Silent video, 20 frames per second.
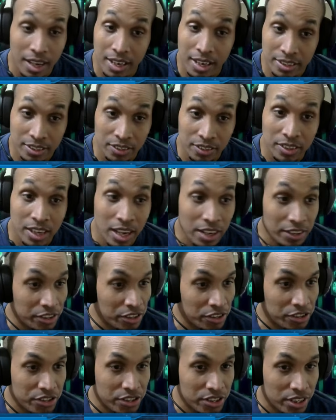Don't count
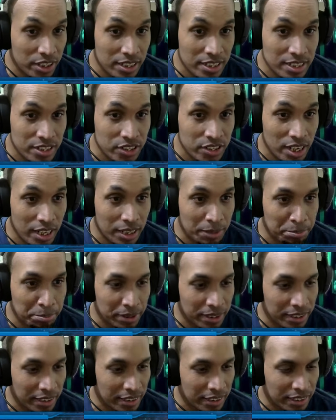your chickens yet, but
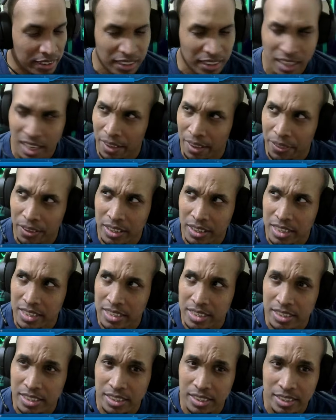I think that's
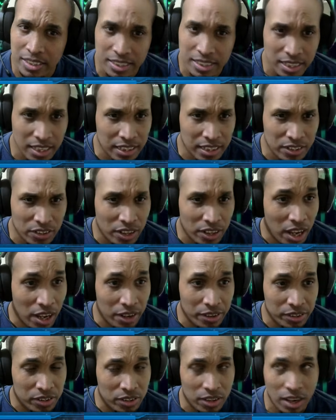the same. Don't count
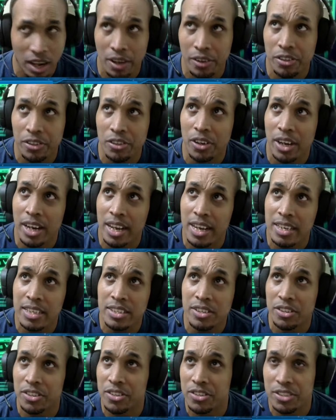your hens
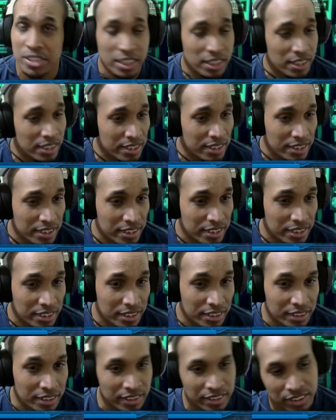or your chickens
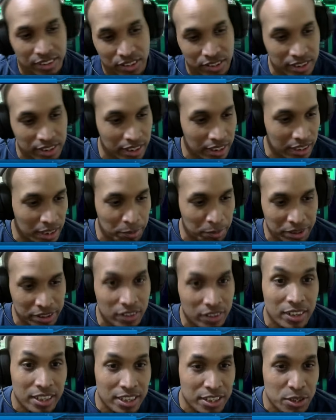just yet. I mean,
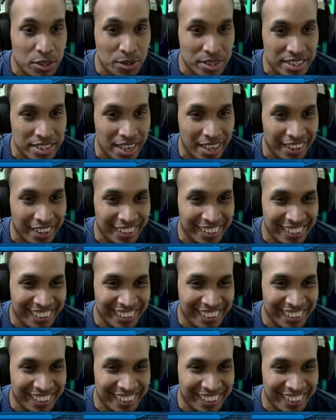don't get too excited.